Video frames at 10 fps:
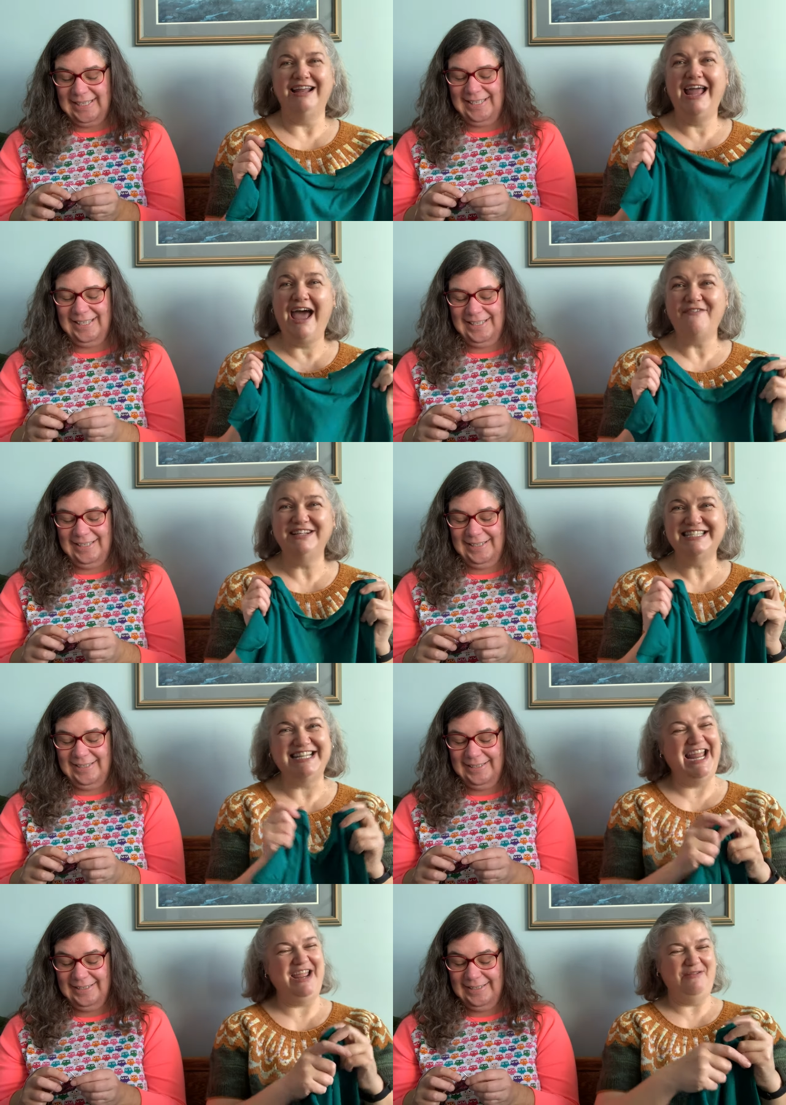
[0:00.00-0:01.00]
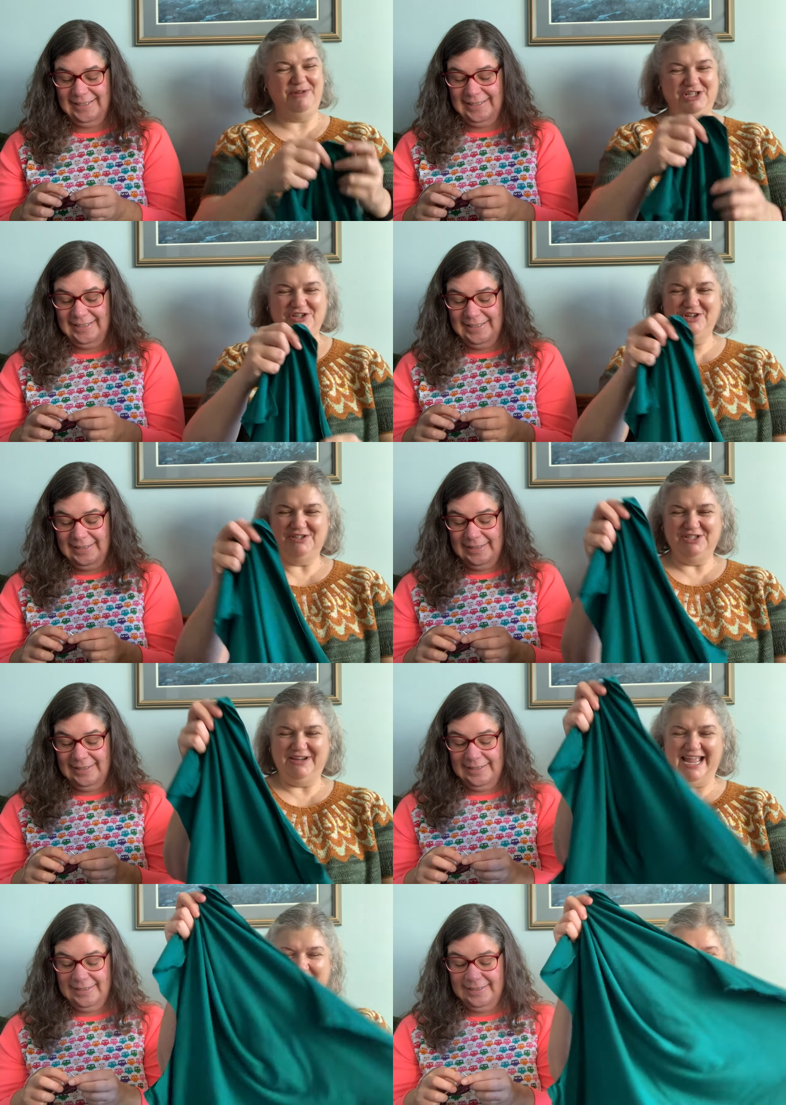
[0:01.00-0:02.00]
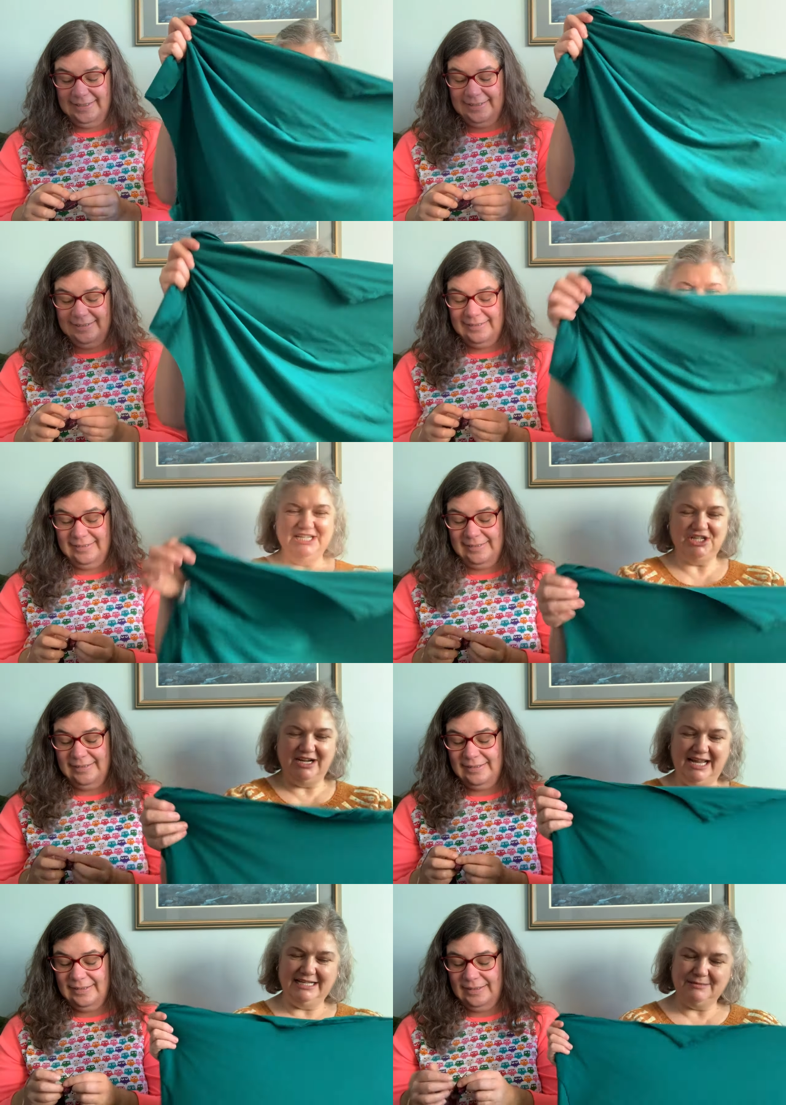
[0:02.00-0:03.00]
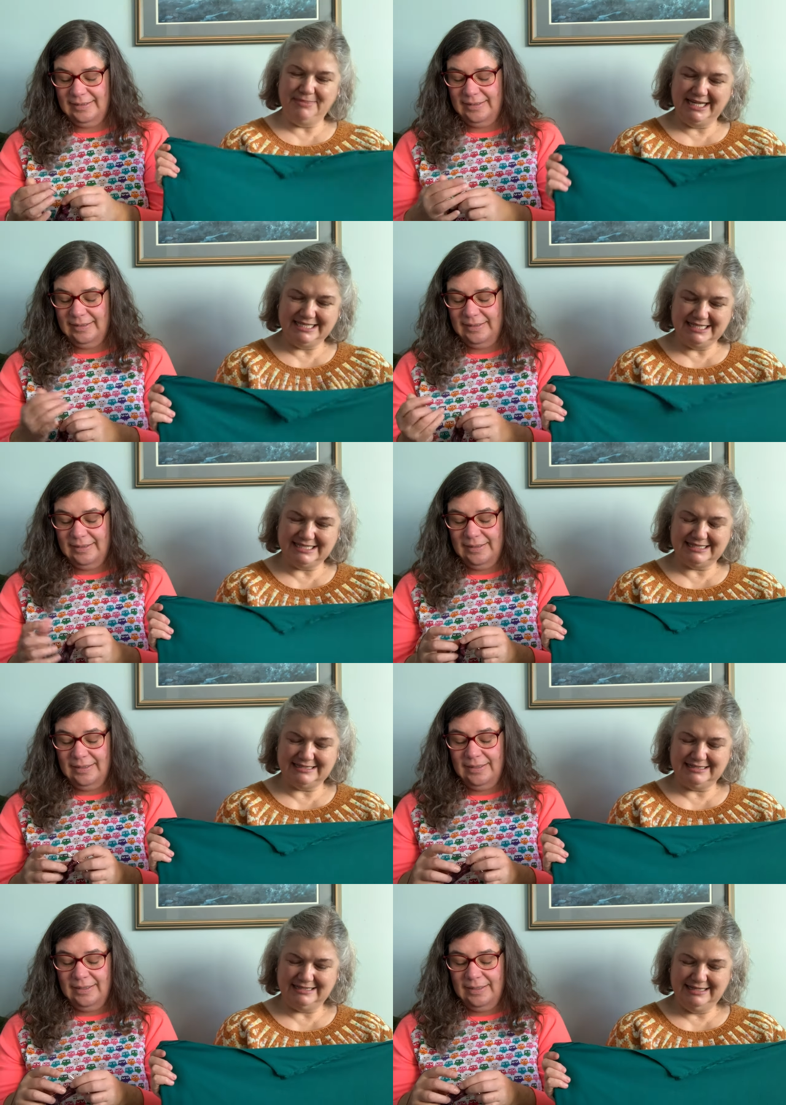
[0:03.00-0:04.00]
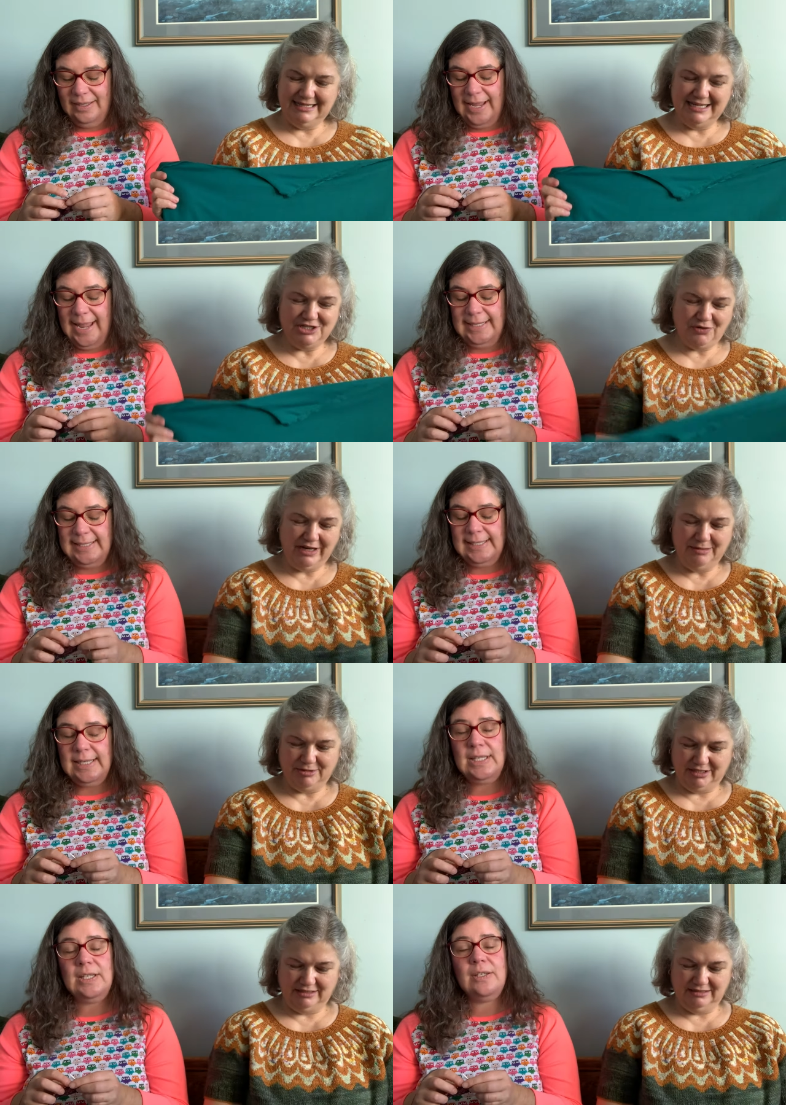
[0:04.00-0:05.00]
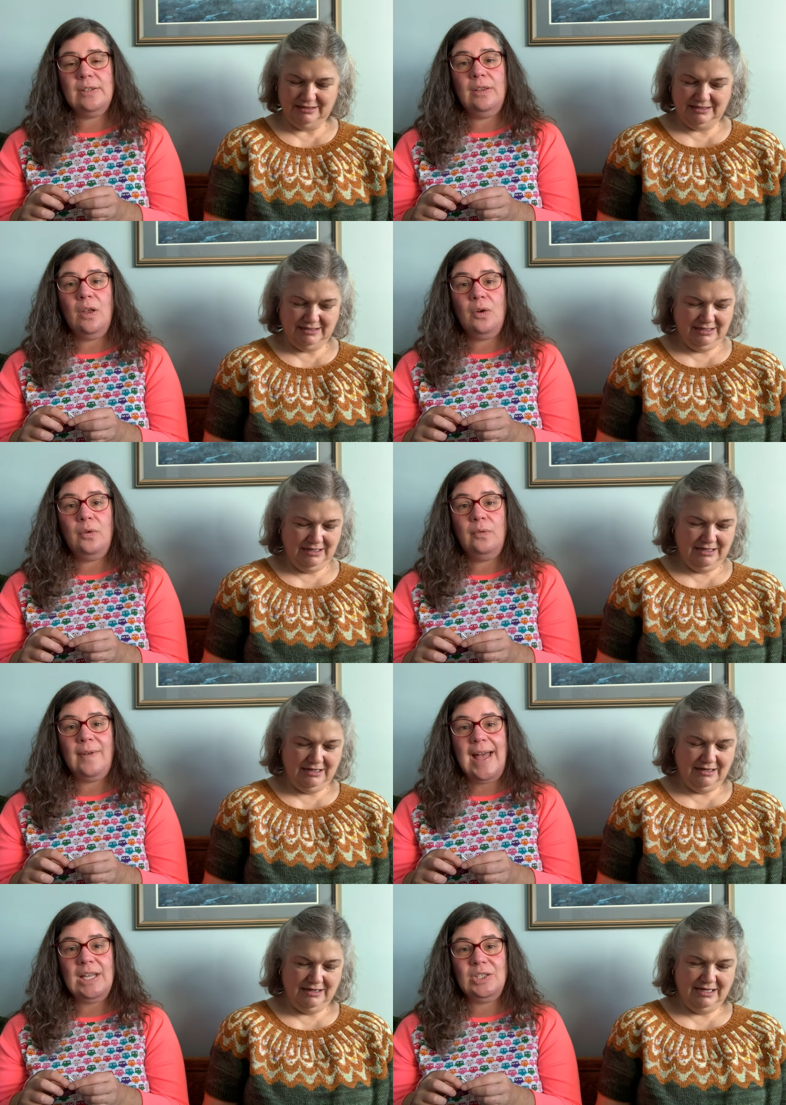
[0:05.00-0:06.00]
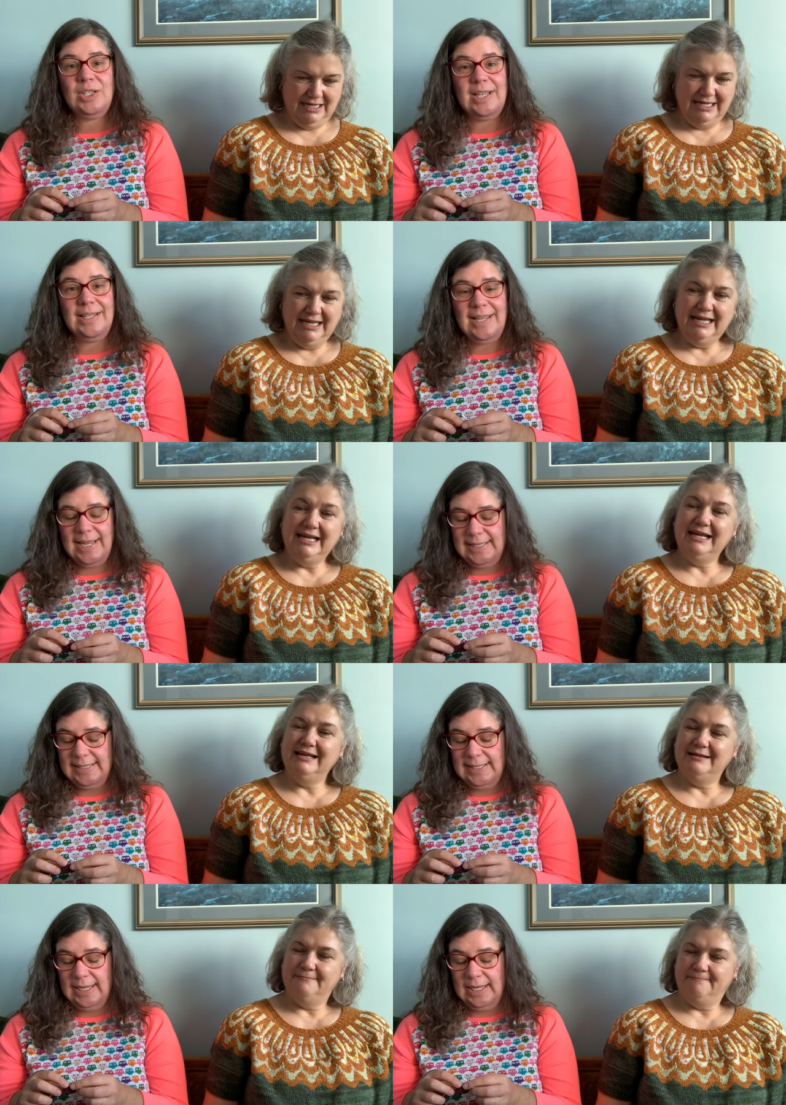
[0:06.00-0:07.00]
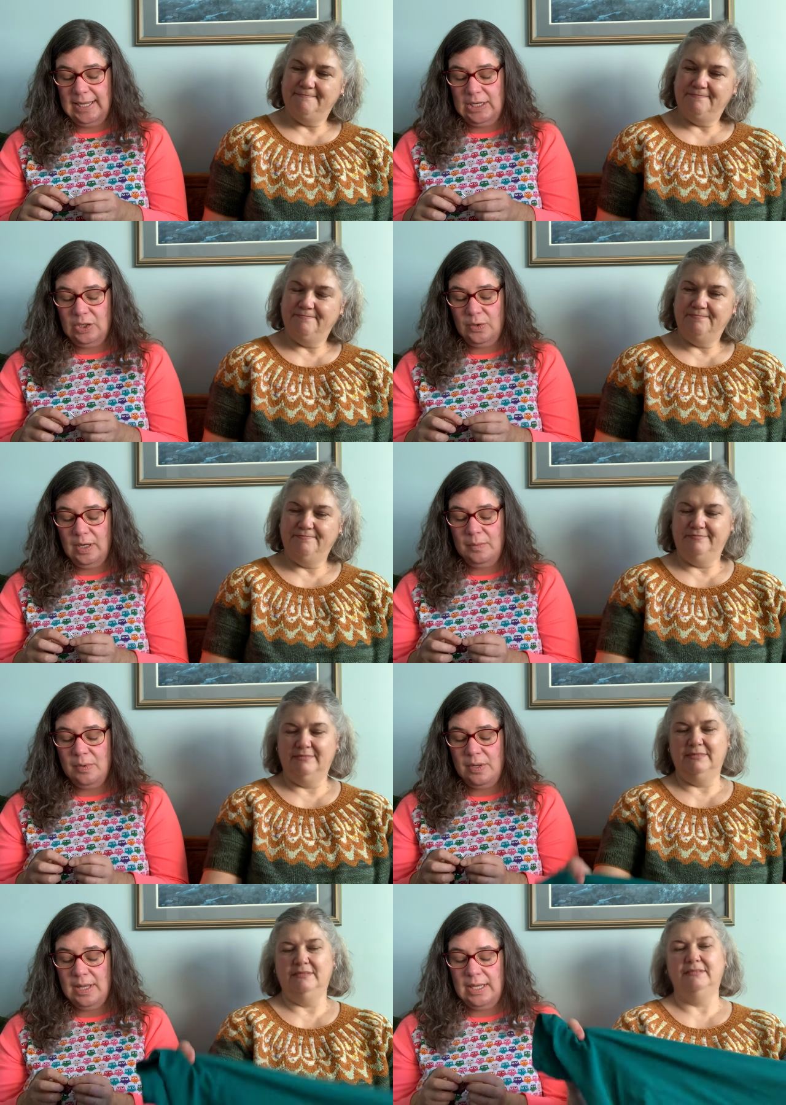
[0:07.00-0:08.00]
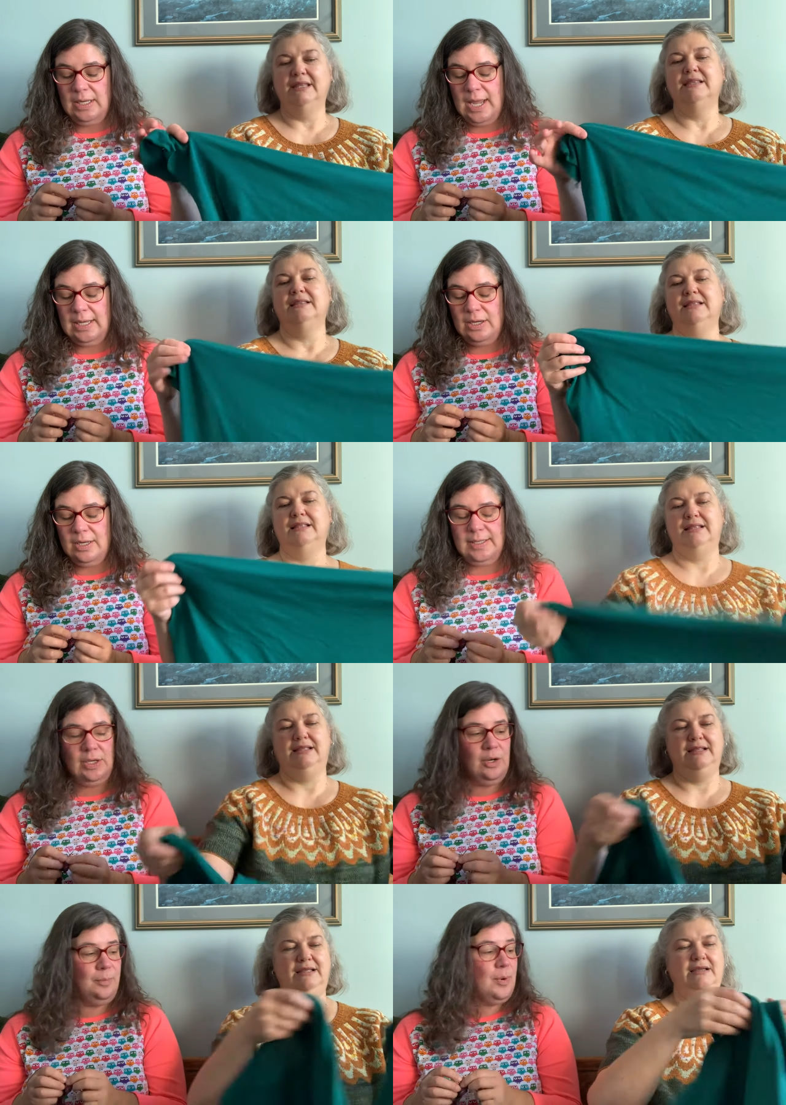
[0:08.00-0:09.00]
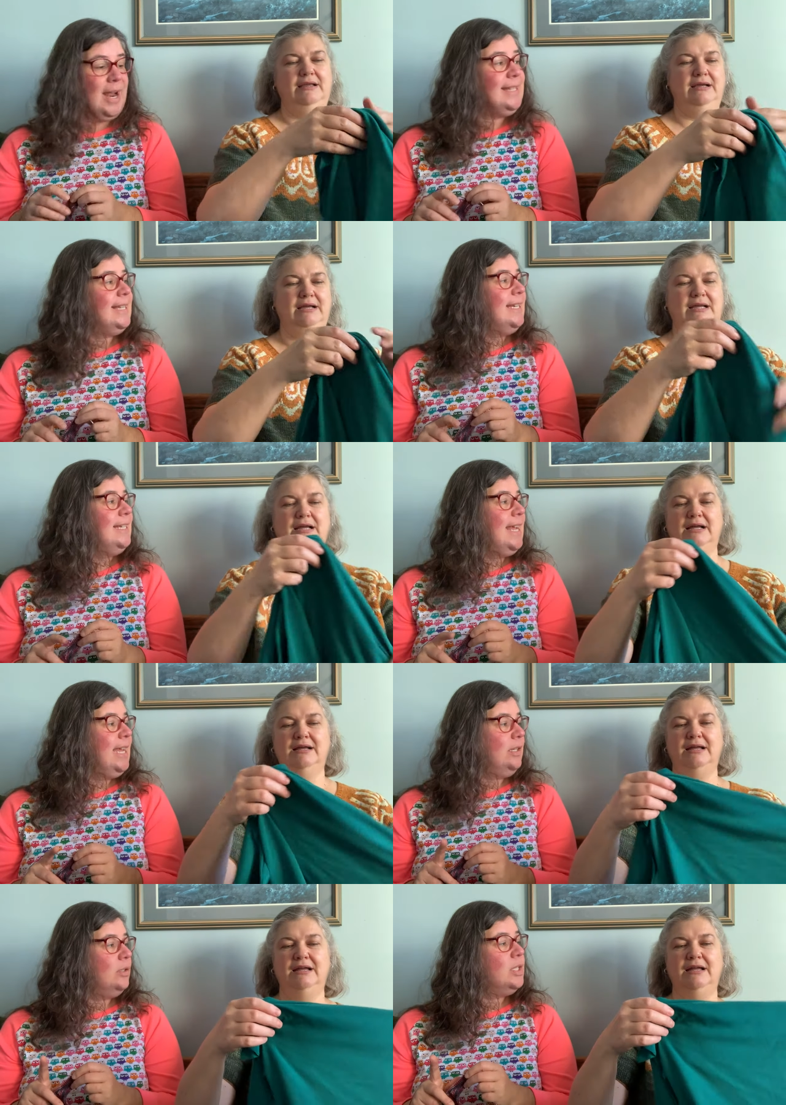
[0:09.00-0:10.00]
Speaker 1: in heaven's name would you do hand sew on a t-shirt? And I said, because it's
Speaker 2: enjoyable. It's slow fashion. It's enjoyable and, and it's, you're present and you're